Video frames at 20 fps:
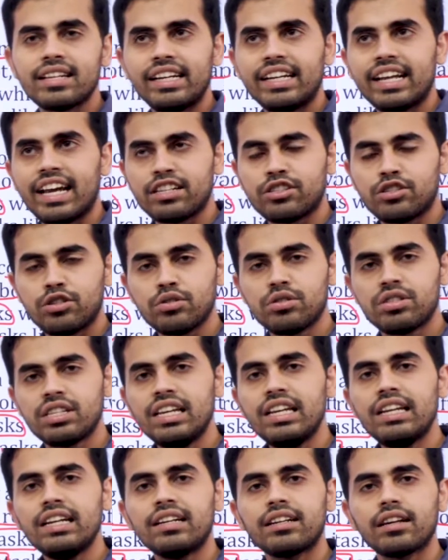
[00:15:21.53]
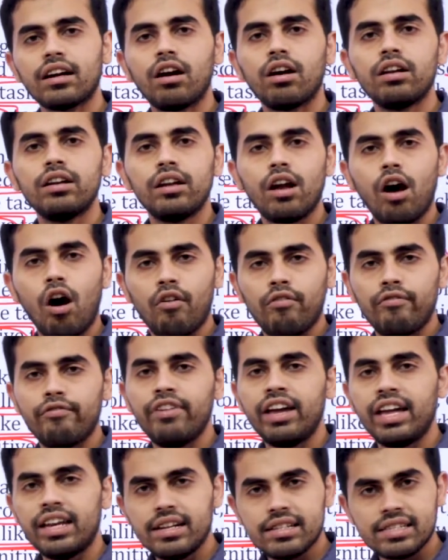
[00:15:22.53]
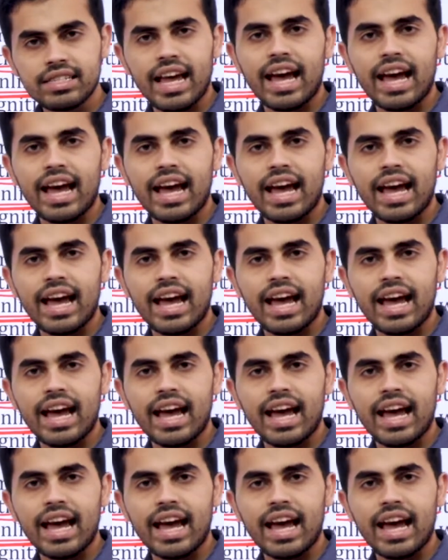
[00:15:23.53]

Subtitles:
it has to see it in various